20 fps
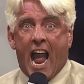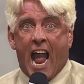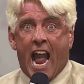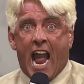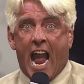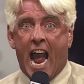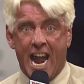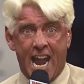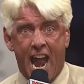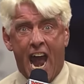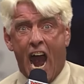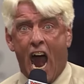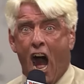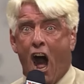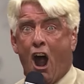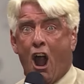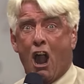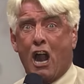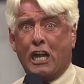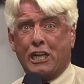And they all
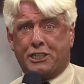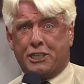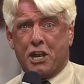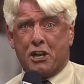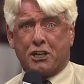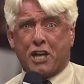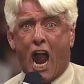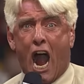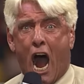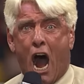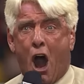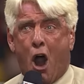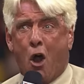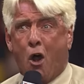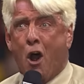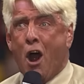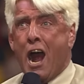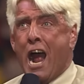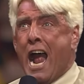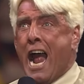heard you go.
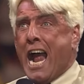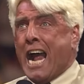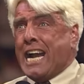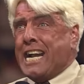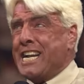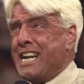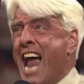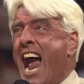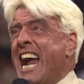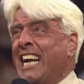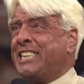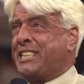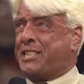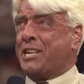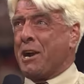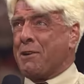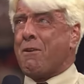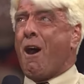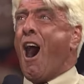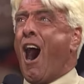Nate
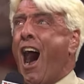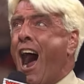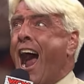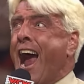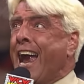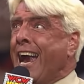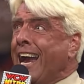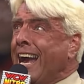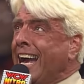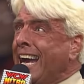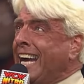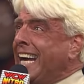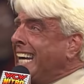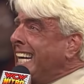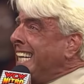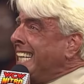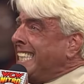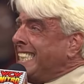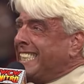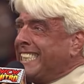Savoy.
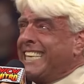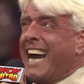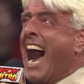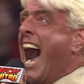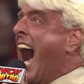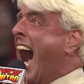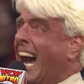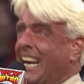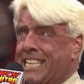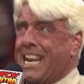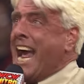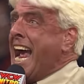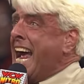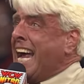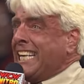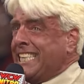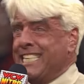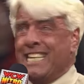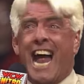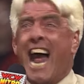God,
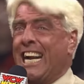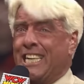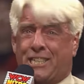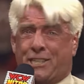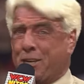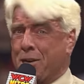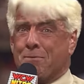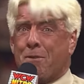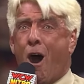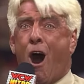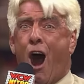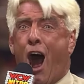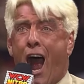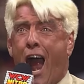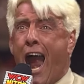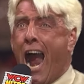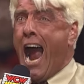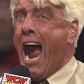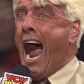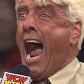Nate Savoy.
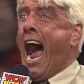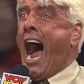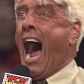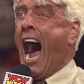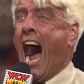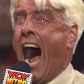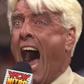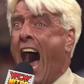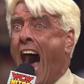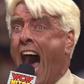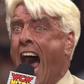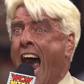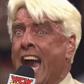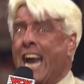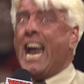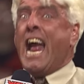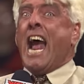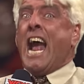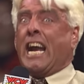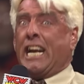I
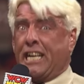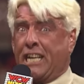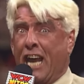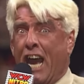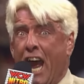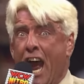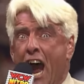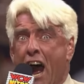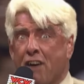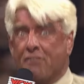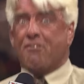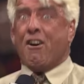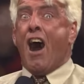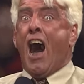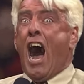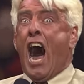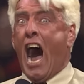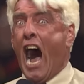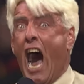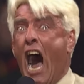give
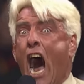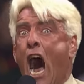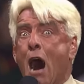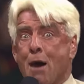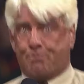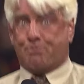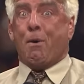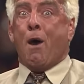up.